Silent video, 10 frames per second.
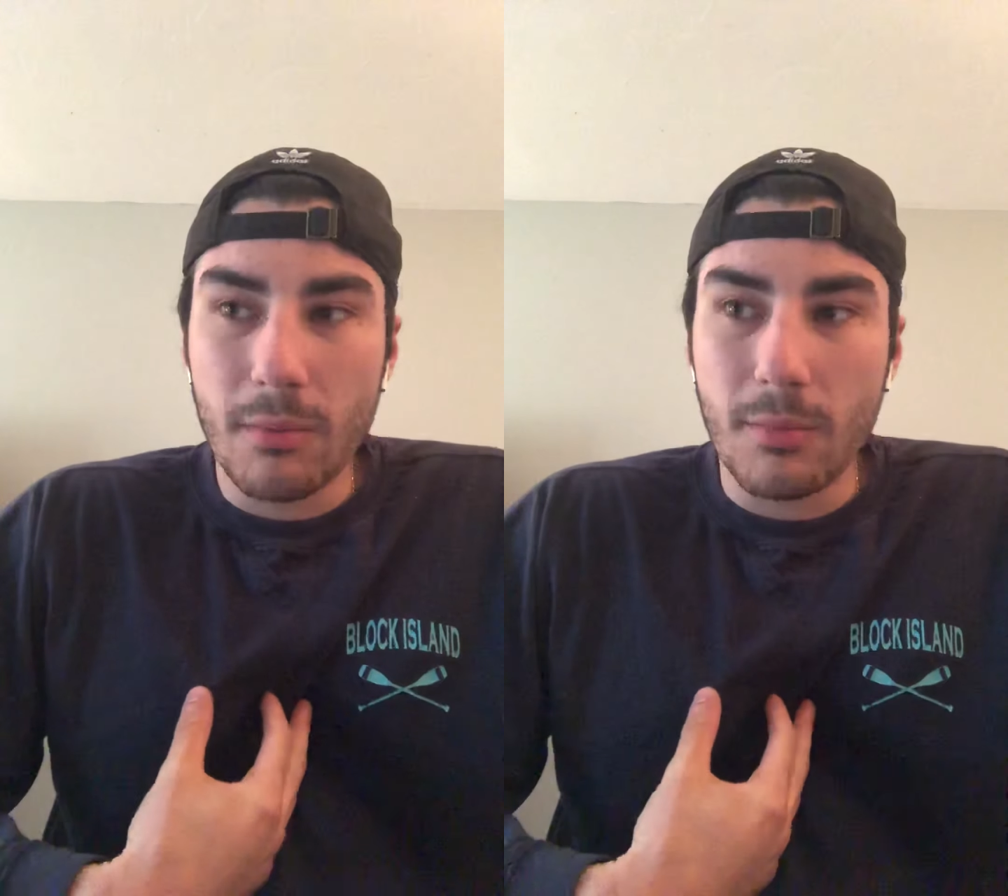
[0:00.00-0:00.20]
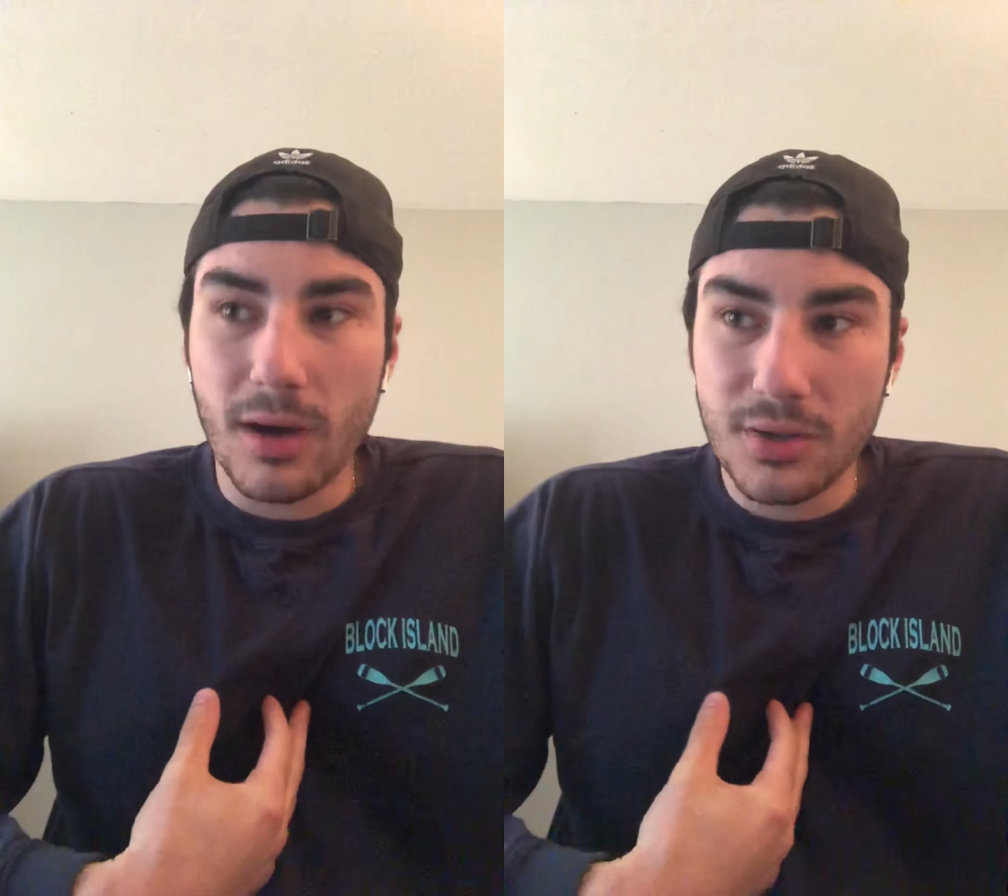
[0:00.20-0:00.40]

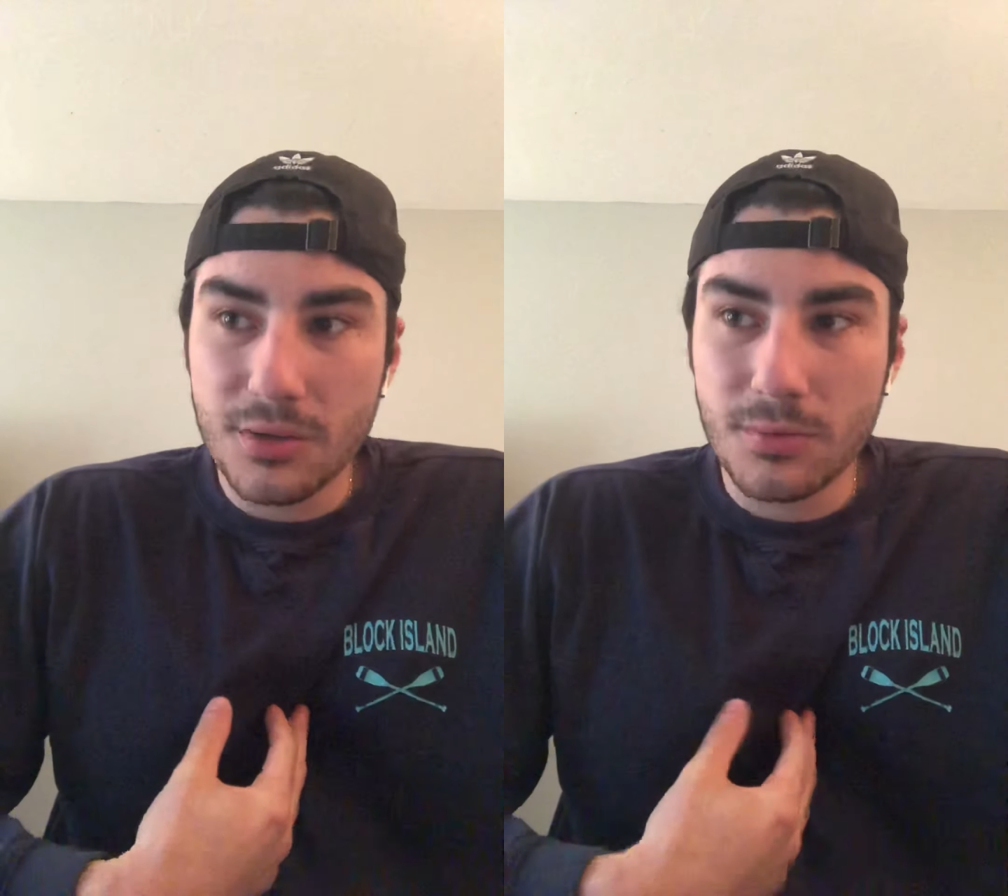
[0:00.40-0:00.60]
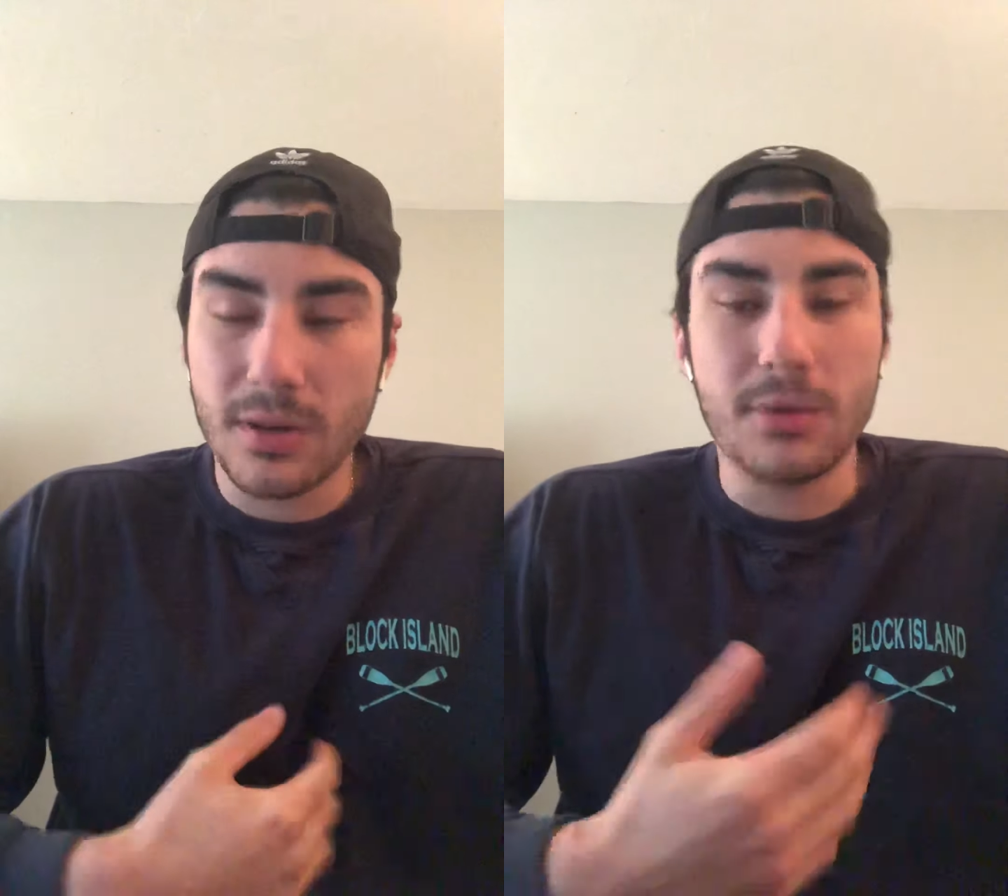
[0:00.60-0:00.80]

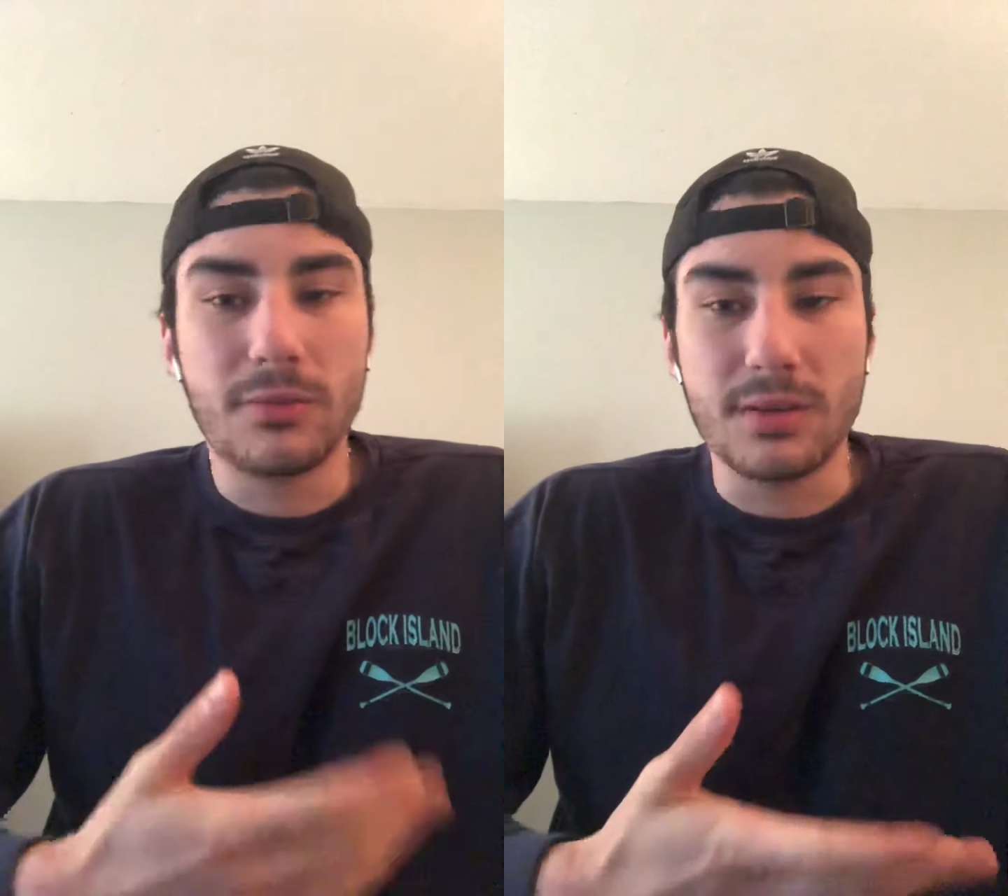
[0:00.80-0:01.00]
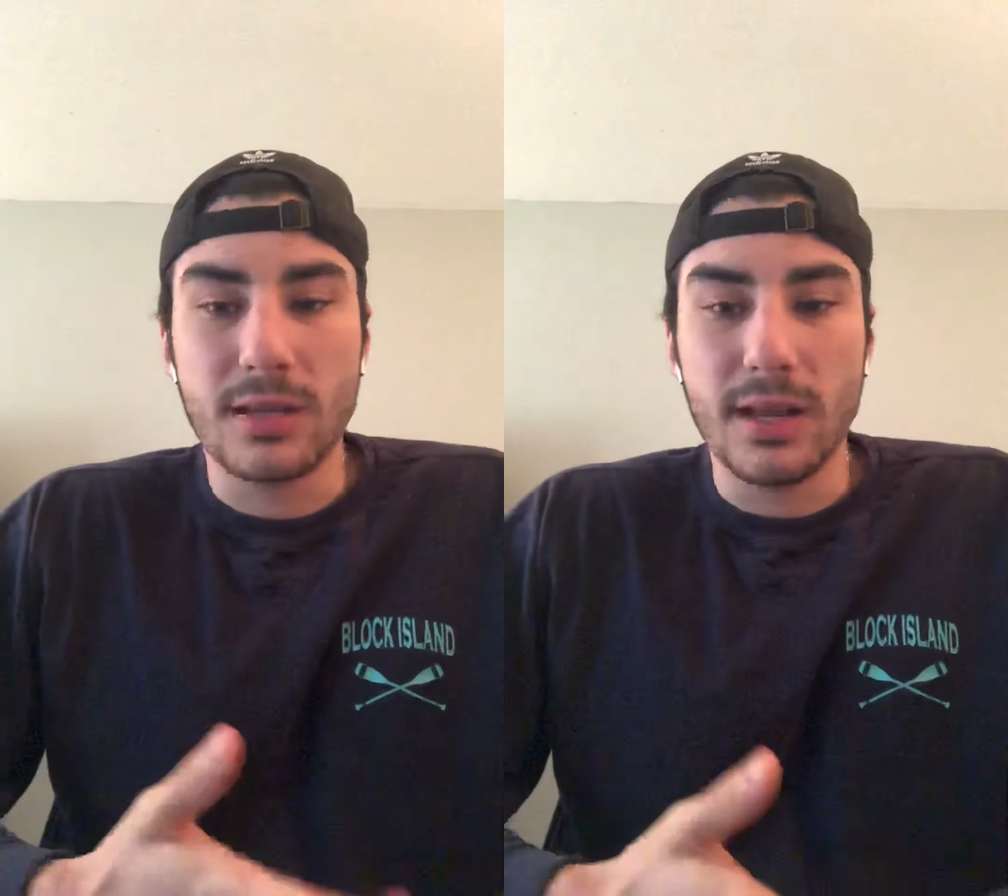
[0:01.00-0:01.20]
much when I was
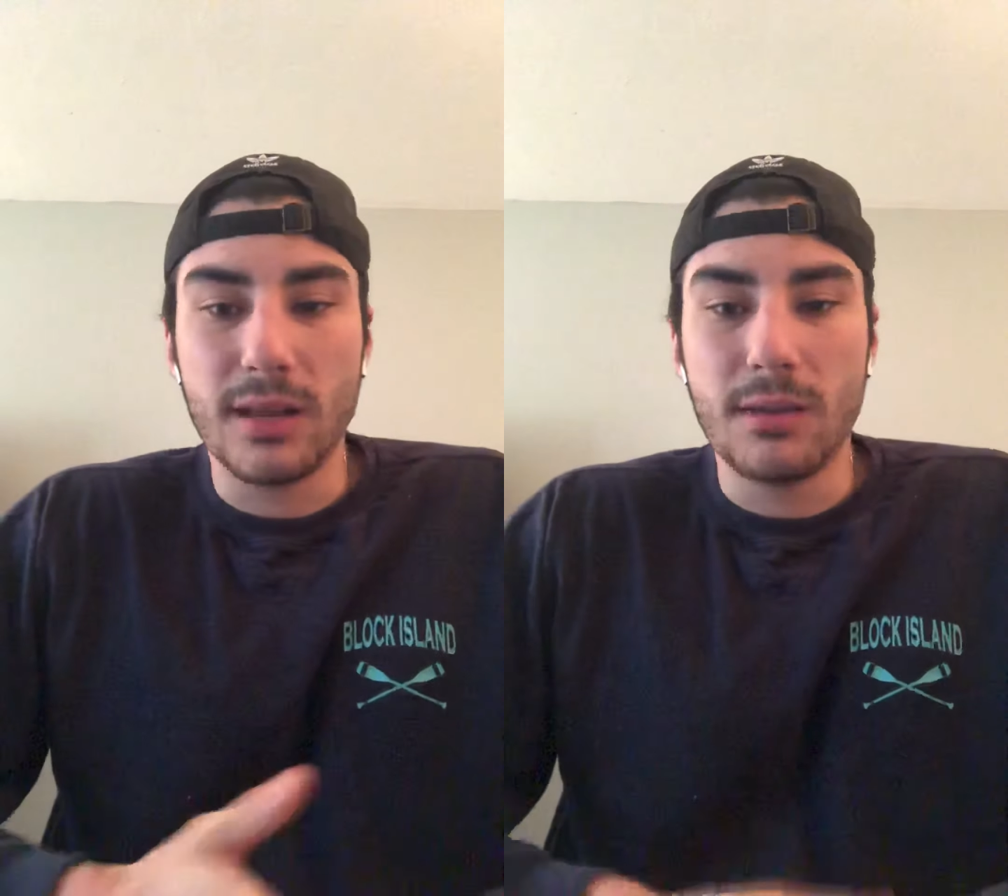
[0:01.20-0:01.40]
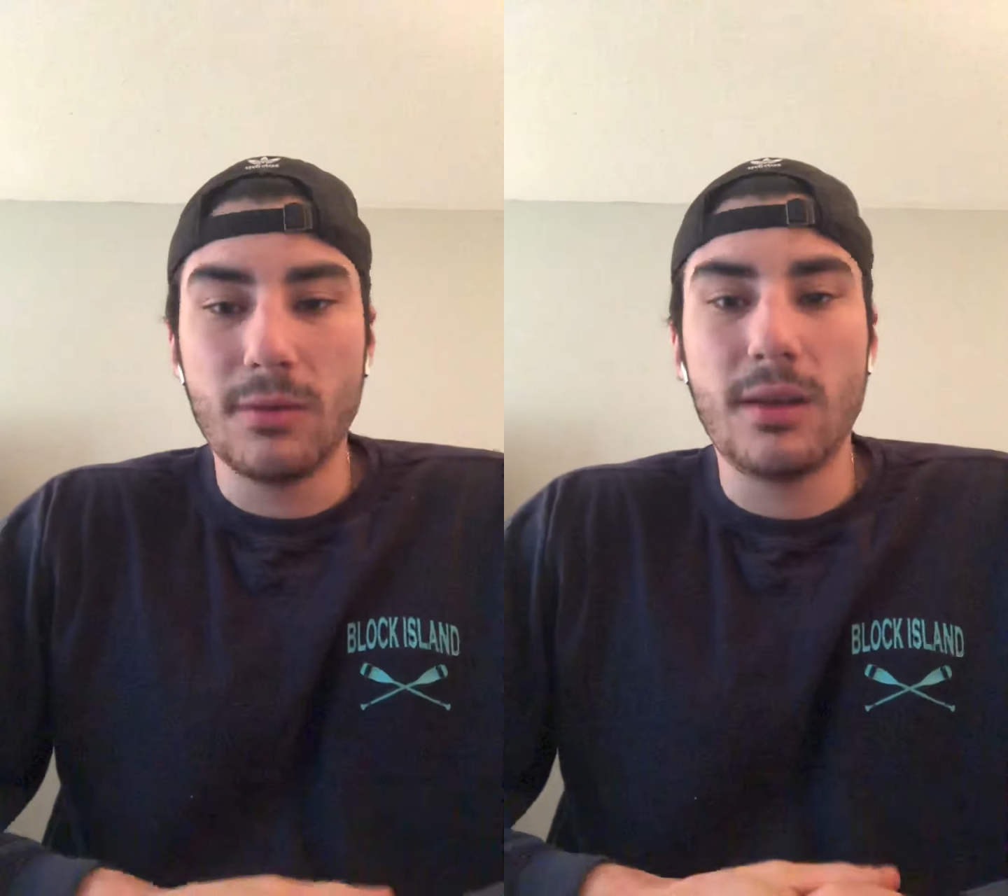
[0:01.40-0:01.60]
first getting
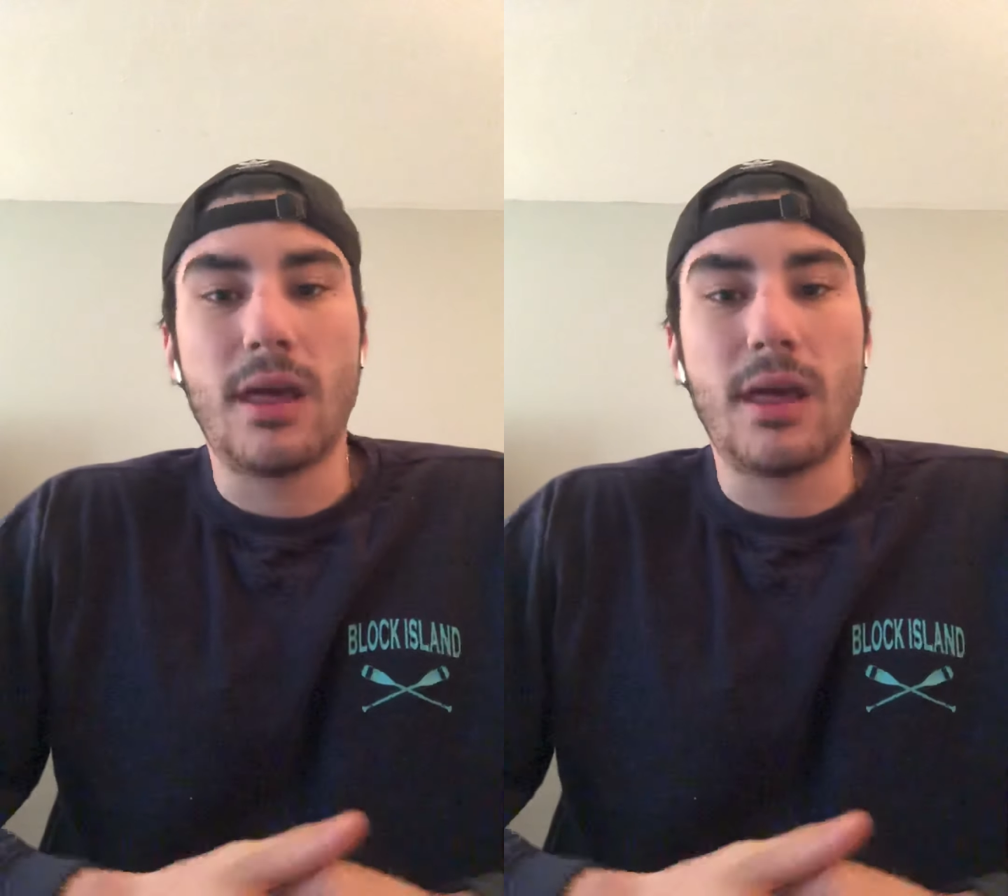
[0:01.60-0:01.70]
into it,